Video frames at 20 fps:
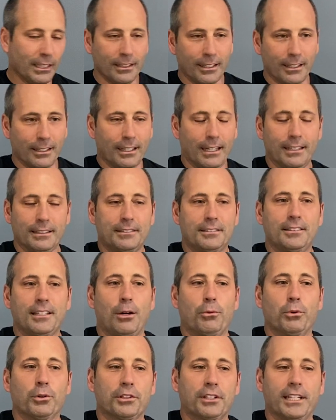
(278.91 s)
That's
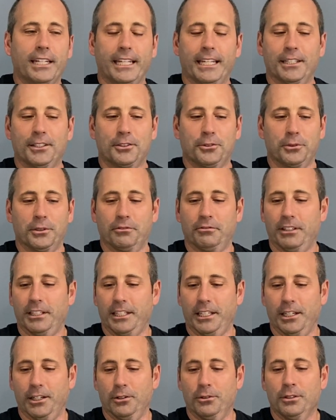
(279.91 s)
not worth getting into in a
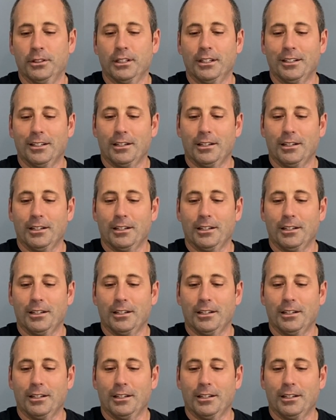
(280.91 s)
video.